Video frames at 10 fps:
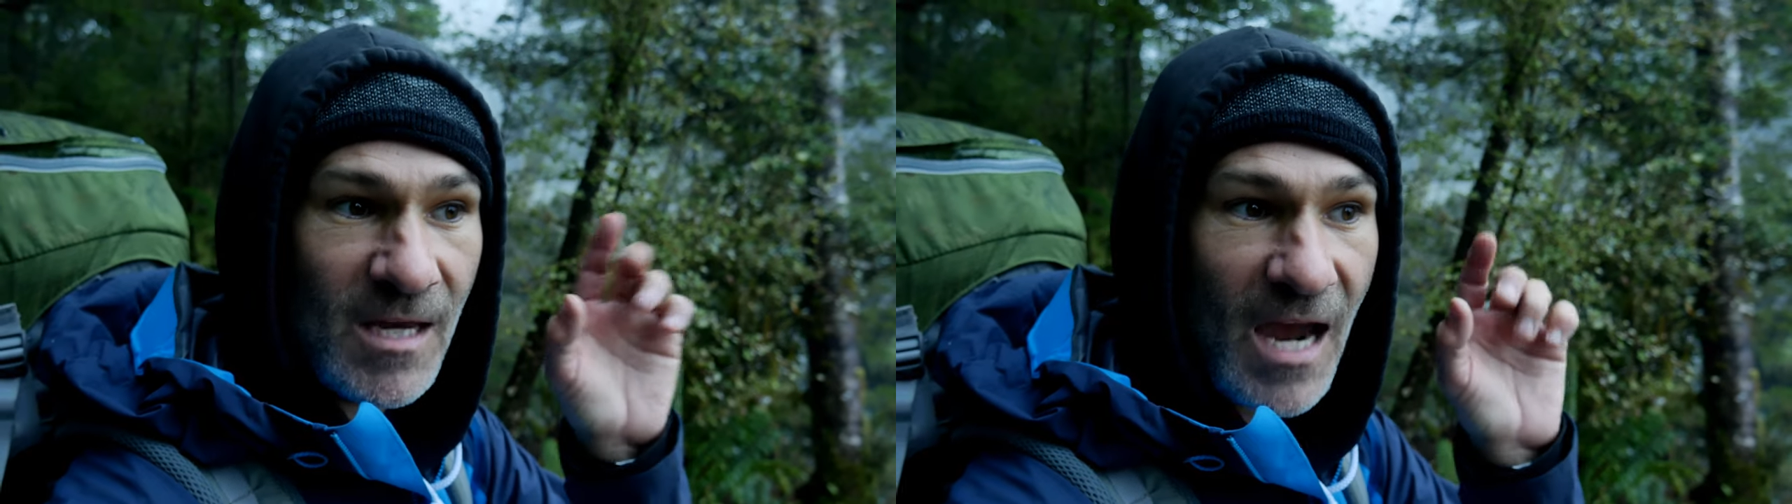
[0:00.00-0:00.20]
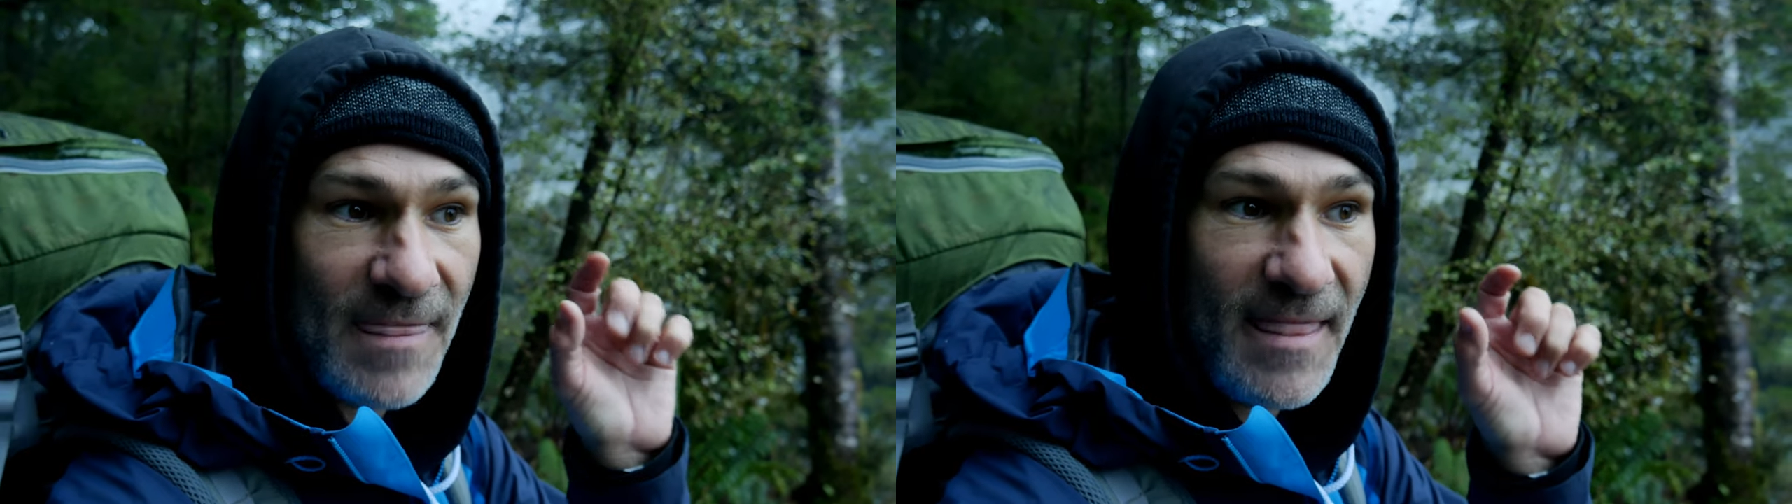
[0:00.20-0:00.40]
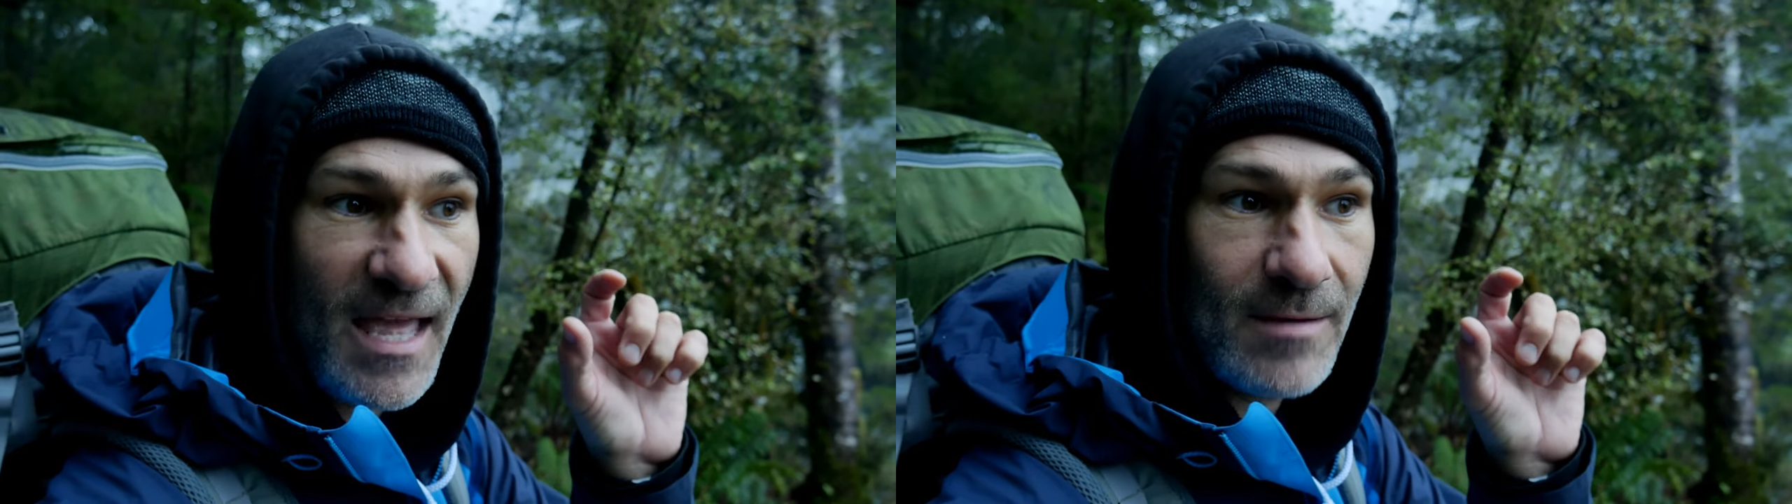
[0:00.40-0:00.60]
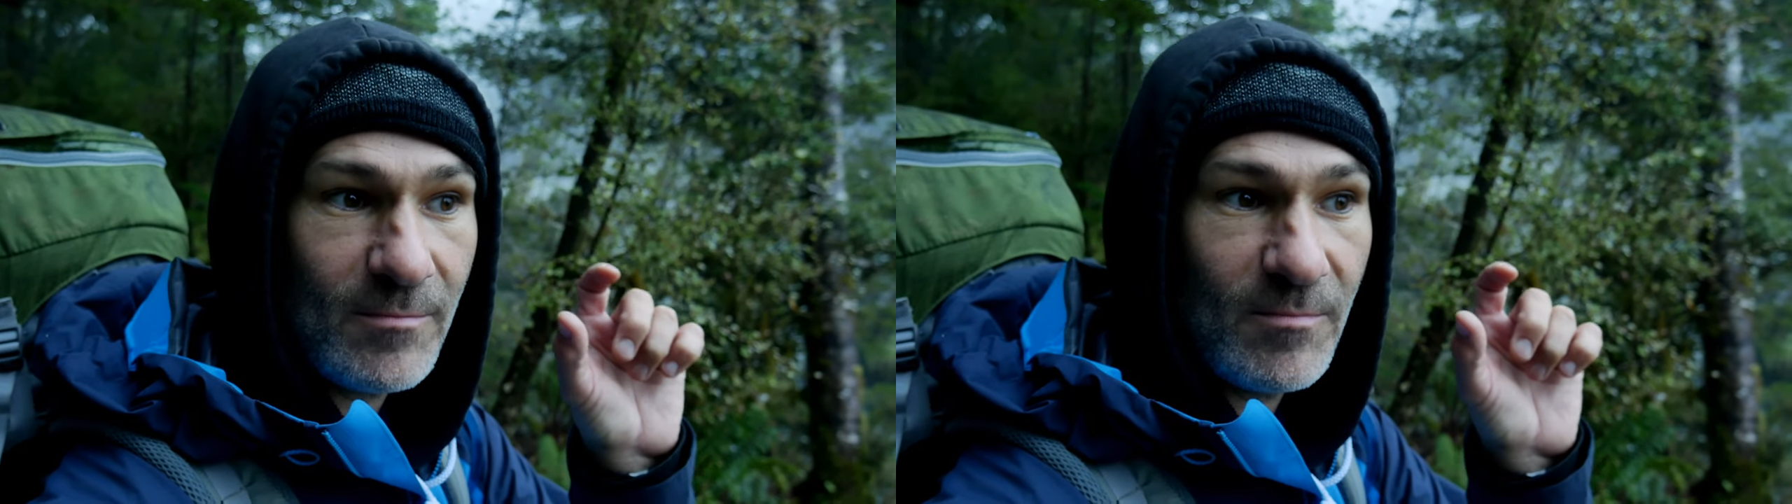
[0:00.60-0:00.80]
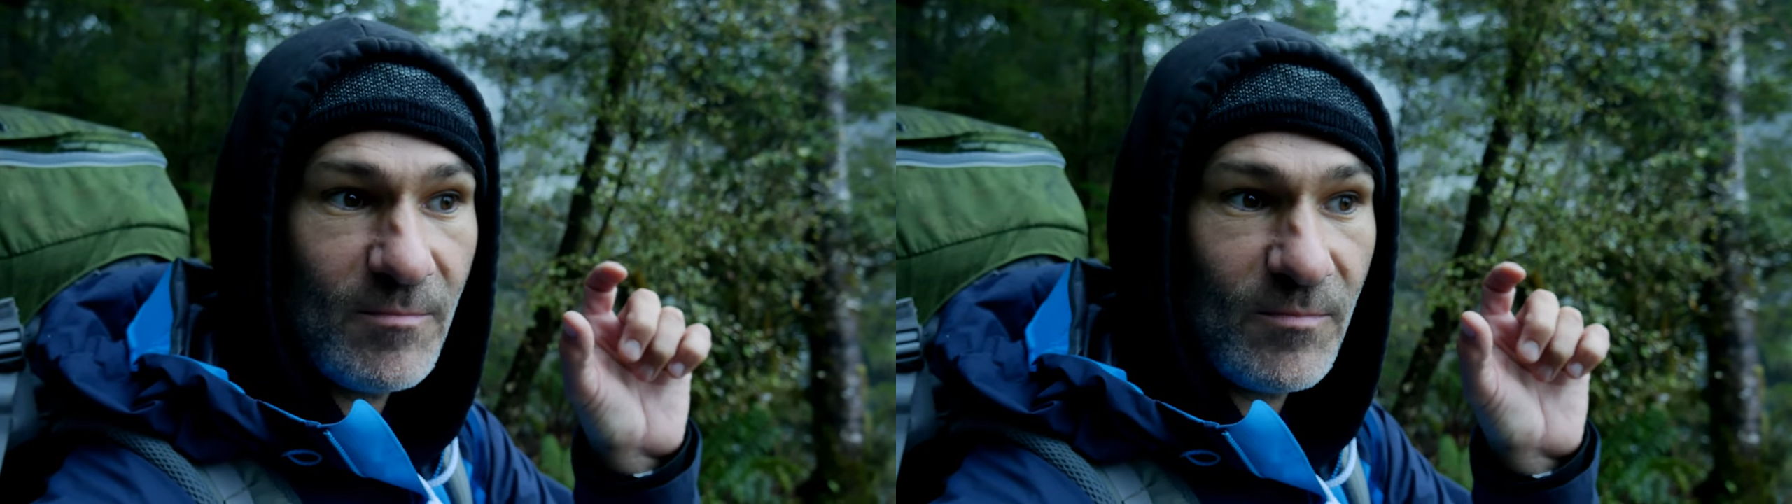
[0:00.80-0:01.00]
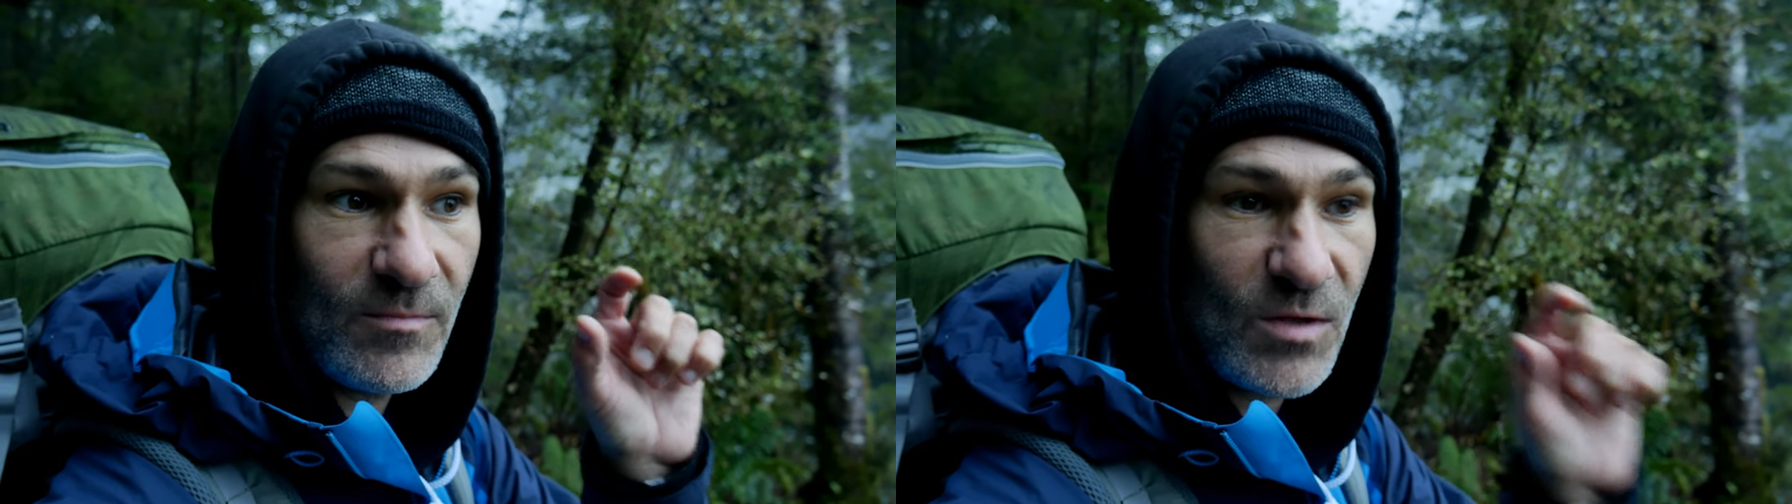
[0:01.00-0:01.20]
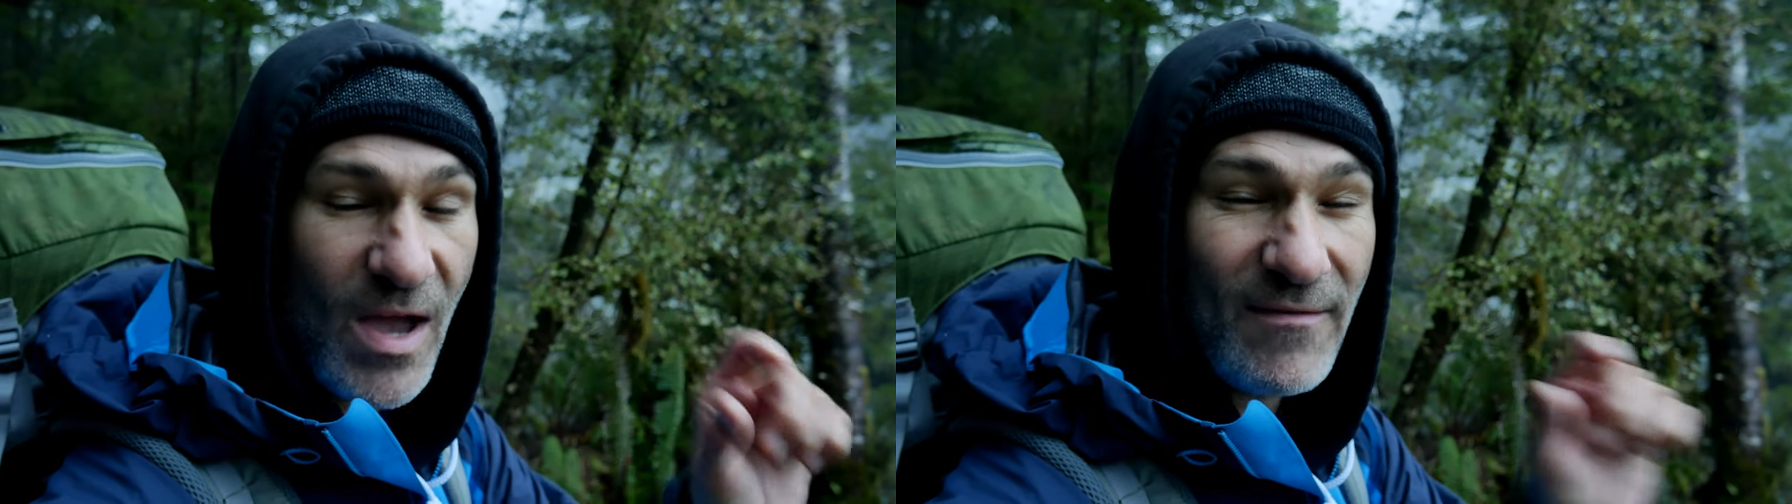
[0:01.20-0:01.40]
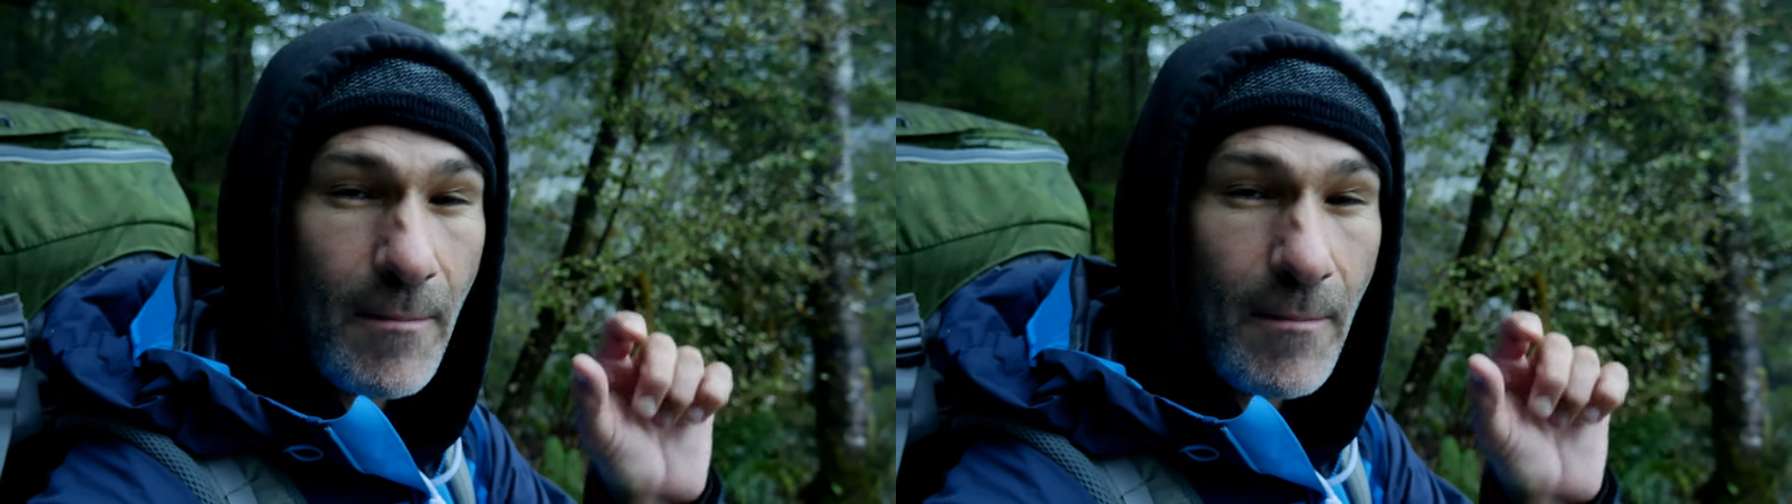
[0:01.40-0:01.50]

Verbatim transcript: and then you have